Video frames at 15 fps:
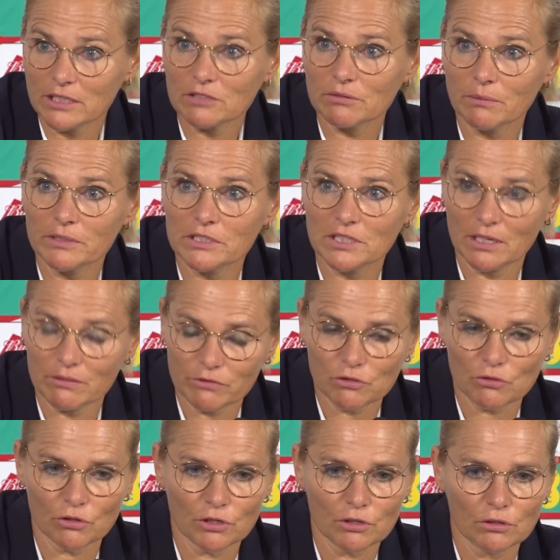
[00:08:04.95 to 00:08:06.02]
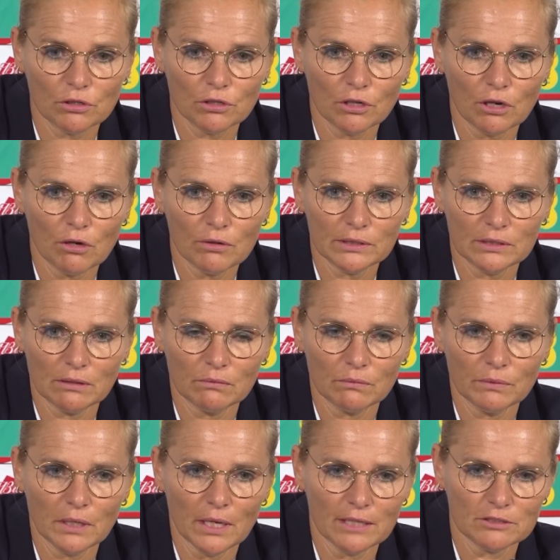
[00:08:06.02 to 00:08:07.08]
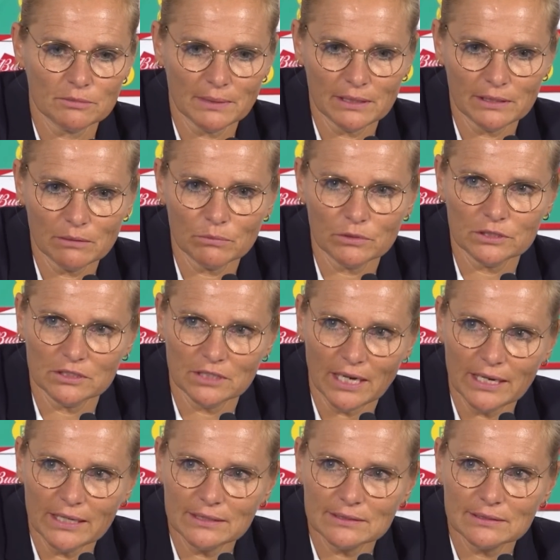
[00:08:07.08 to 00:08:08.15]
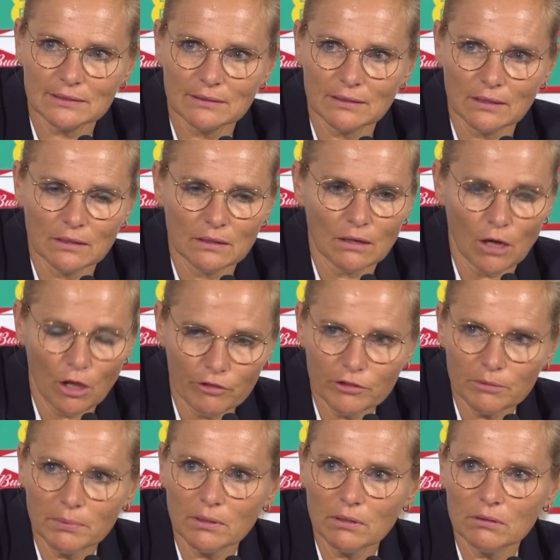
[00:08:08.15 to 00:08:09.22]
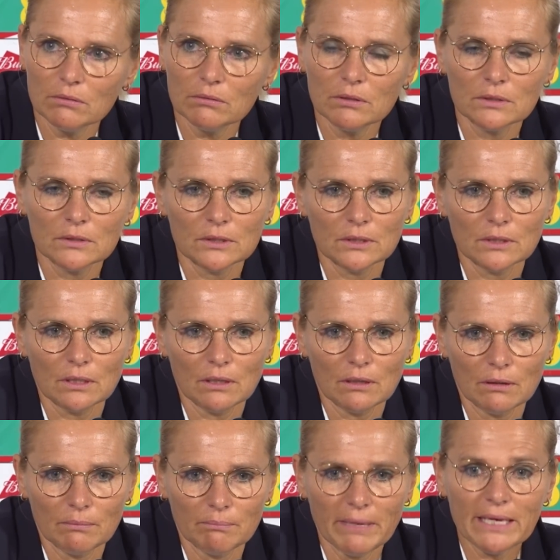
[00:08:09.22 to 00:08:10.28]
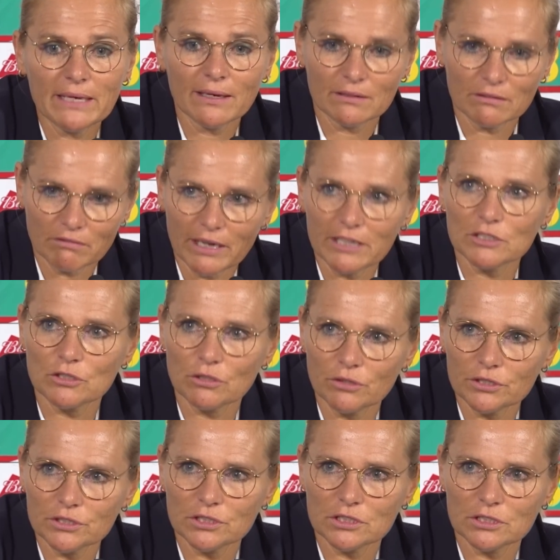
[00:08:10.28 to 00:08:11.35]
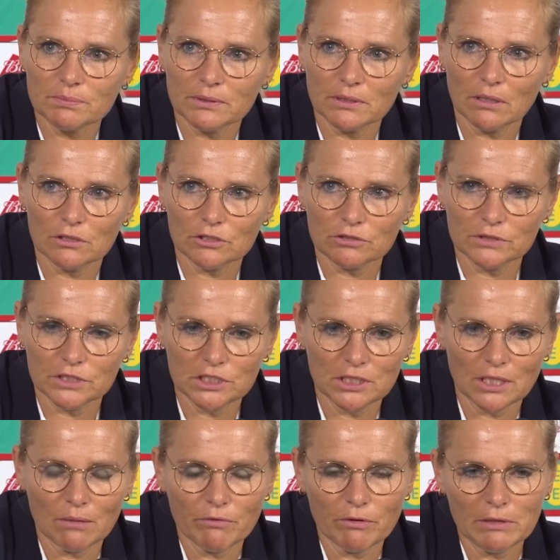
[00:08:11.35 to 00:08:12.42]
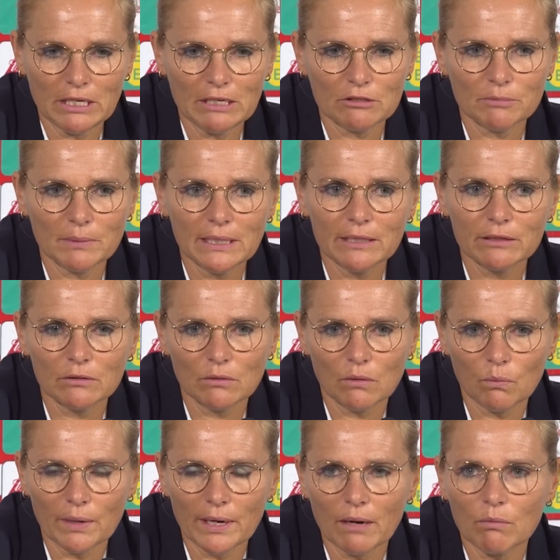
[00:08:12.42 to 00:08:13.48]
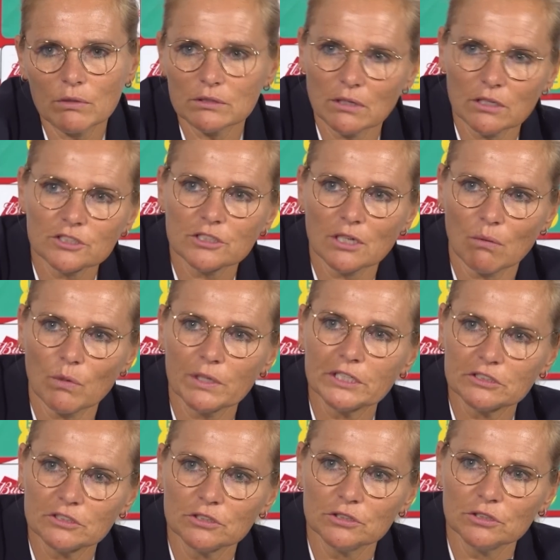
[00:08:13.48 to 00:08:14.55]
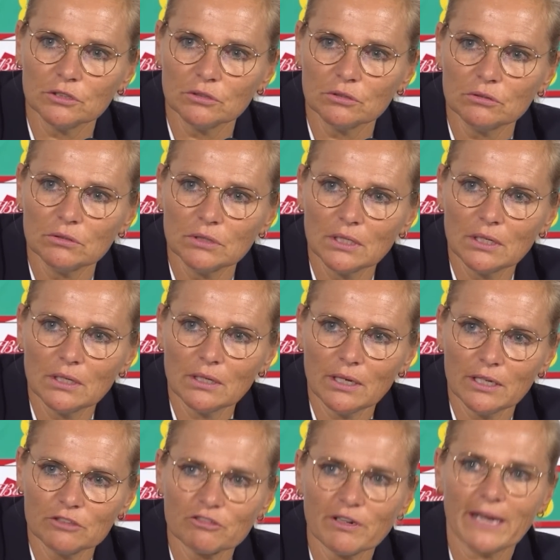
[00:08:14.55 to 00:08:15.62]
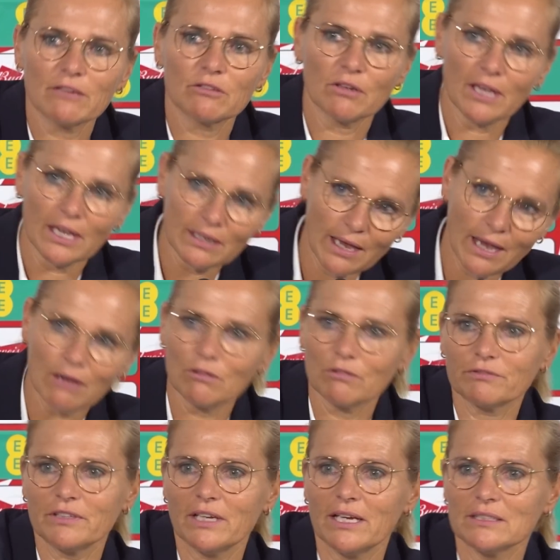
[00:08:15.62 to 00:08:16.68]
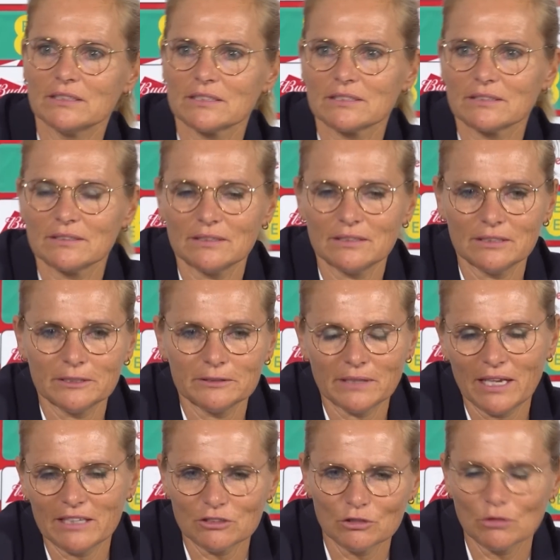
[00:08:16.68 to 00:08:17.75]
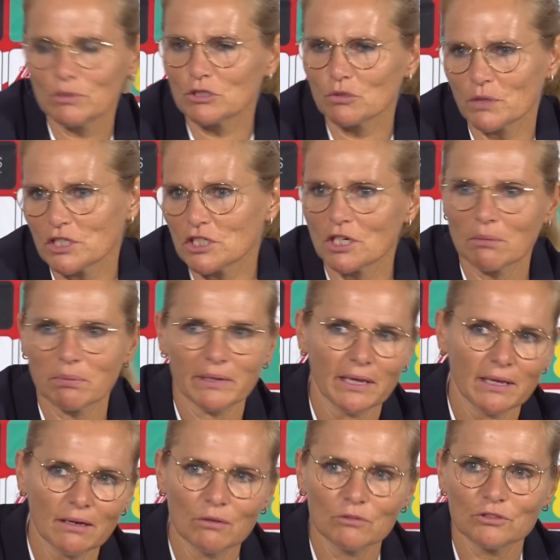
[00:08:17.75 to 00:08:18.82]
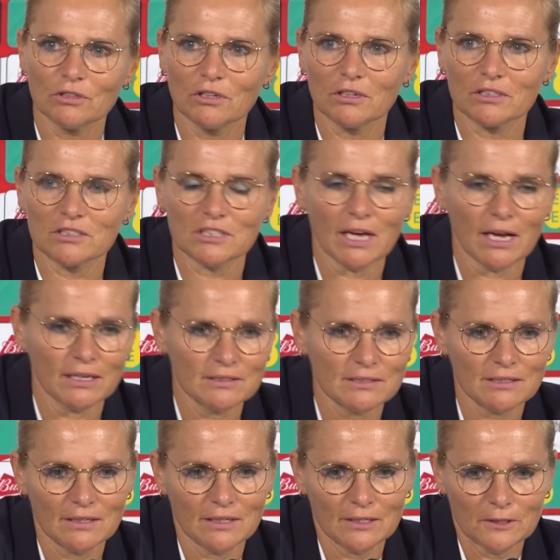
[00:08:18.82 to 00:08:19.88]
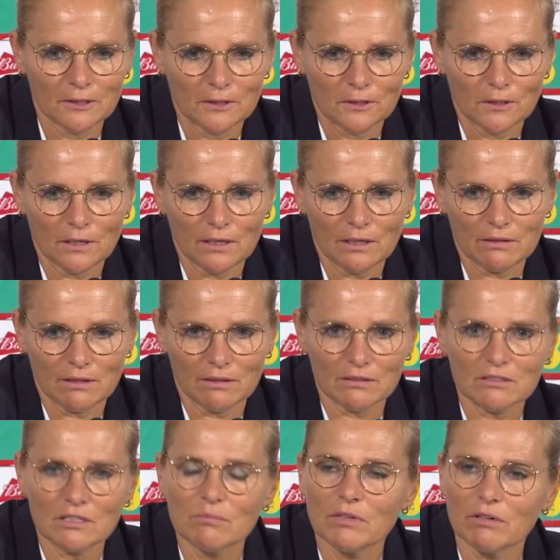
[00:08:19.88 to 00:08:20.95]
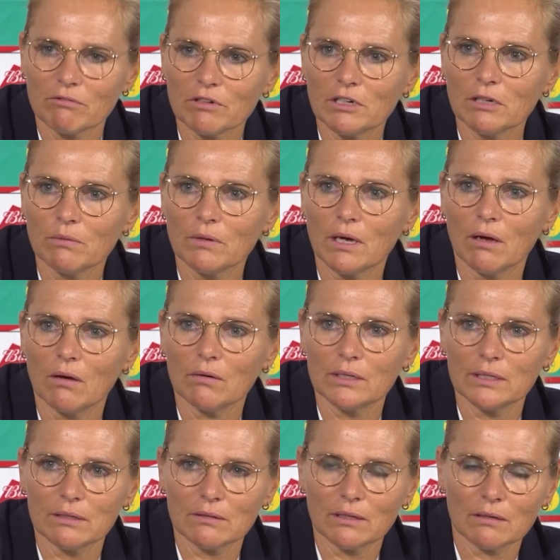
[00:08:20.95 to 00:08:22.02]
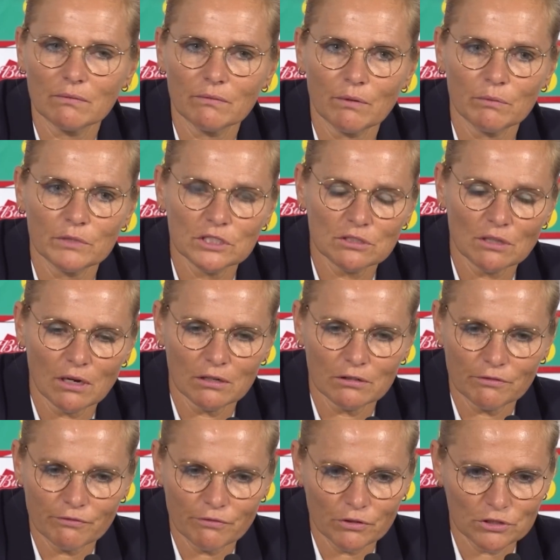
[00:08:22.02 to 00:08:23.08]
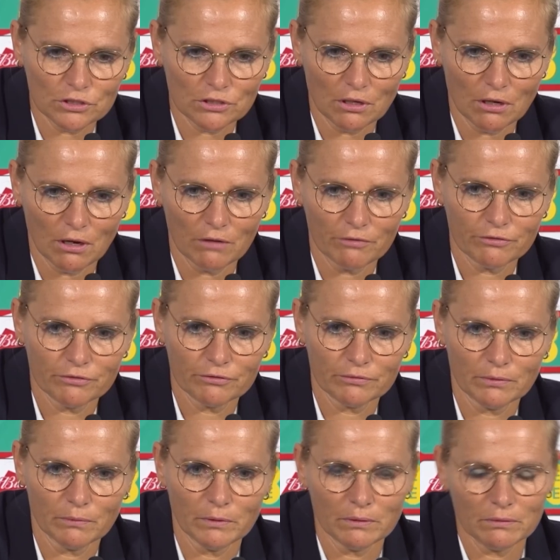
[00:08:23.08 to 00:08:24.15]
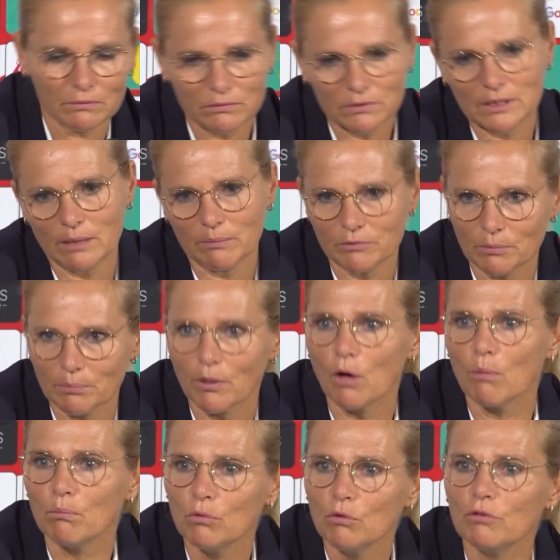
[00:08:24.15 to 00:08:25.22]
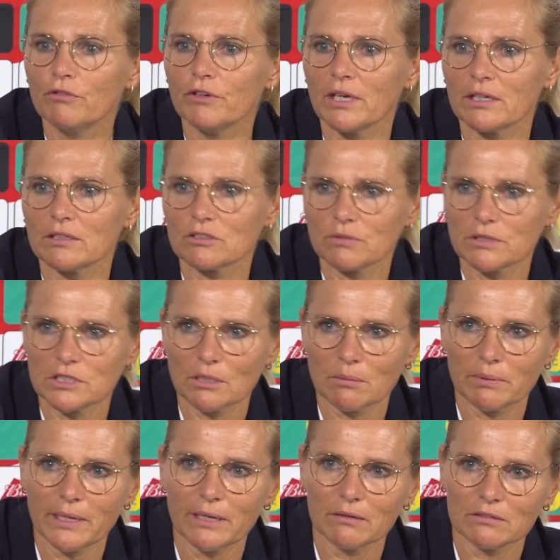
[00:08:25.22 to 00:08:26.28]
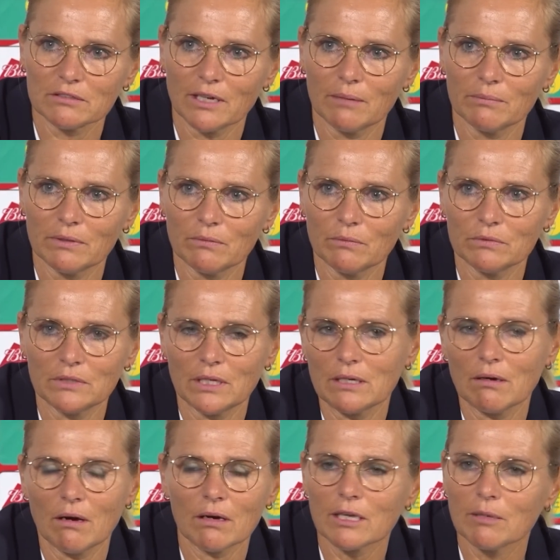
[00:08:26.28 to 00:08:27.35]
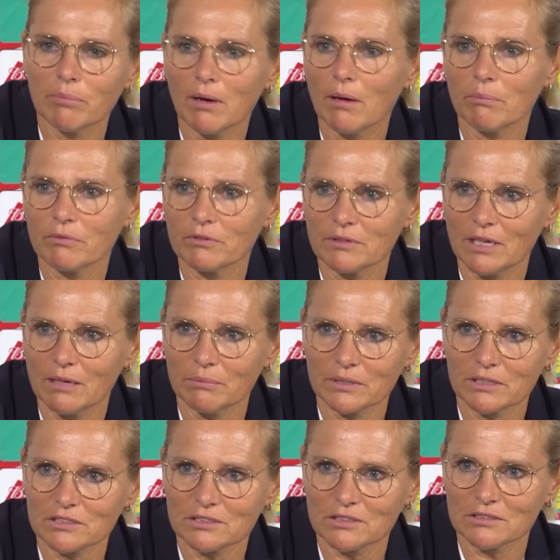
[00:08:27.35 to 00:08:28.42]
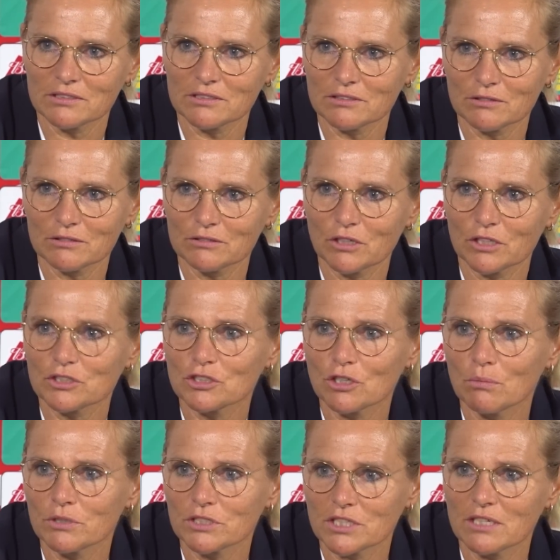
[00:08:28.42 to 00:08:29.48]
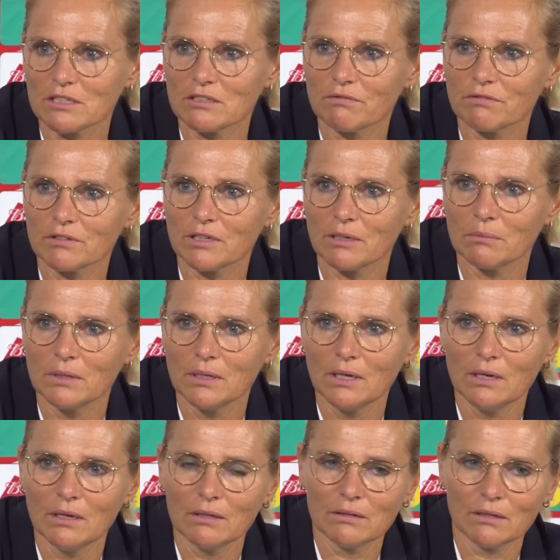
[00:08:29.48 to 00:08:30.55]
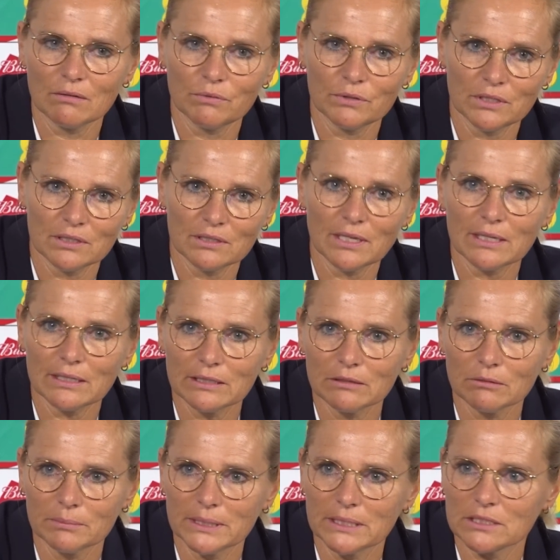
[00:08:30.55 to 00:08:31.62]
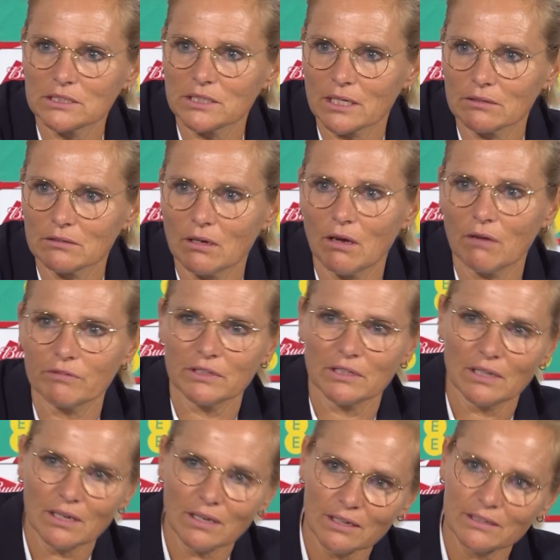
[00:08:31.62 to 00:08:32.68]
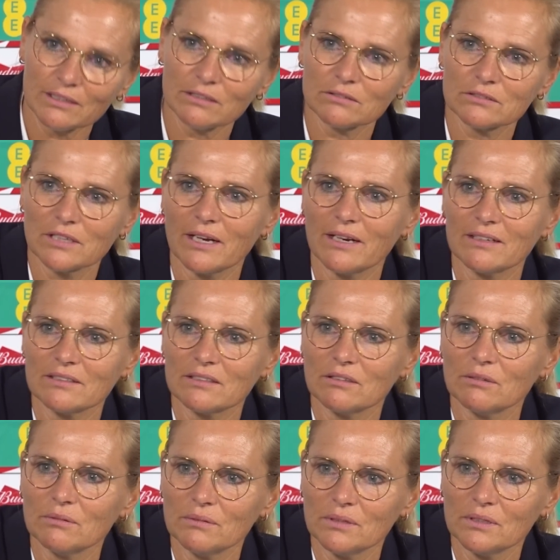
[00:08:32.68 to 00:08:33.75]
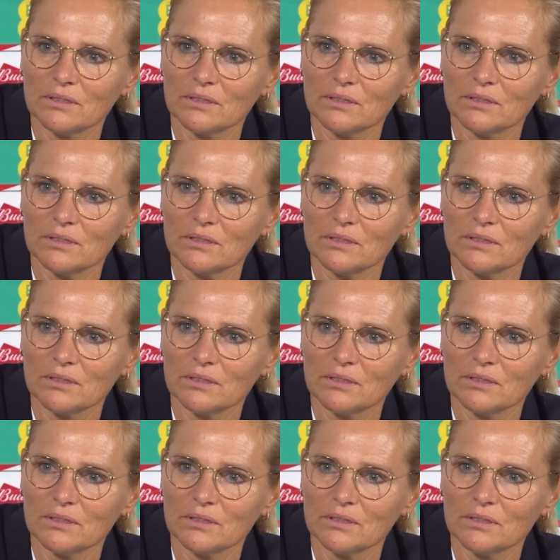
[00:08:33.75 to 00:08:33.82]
That's what we said. We scored a good goal, and then we had to be a little more tight on the ball, making the right choices, but also in shape. We needed to be a little aware what Austria wanted to do and trying to get out of that. And it had to do with switching play and going to the other side. And I think the team did really well. And I think when we started the first half, when we kept the ball moving and switching play all the time, that they can't keep up with that because that's cost so much energy for them. I think we did that a little better second half, and then they got a little tired too.